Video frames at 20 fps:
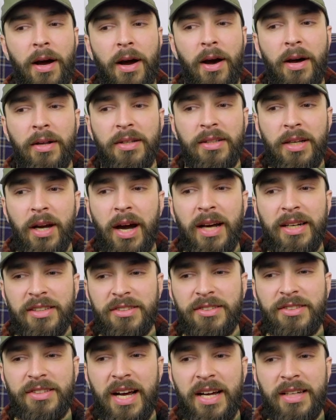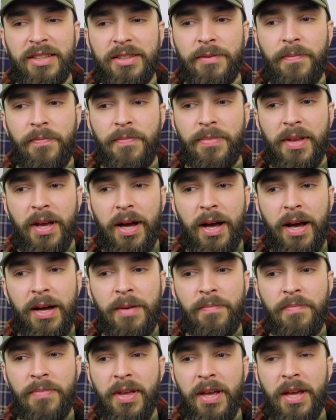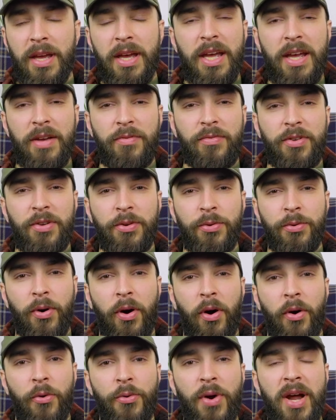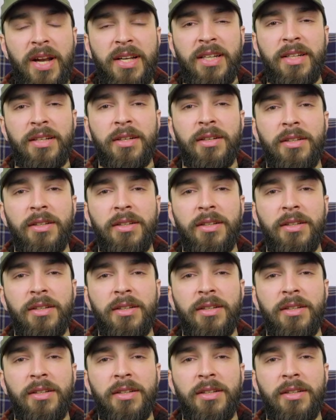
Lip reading: On the other side, if you already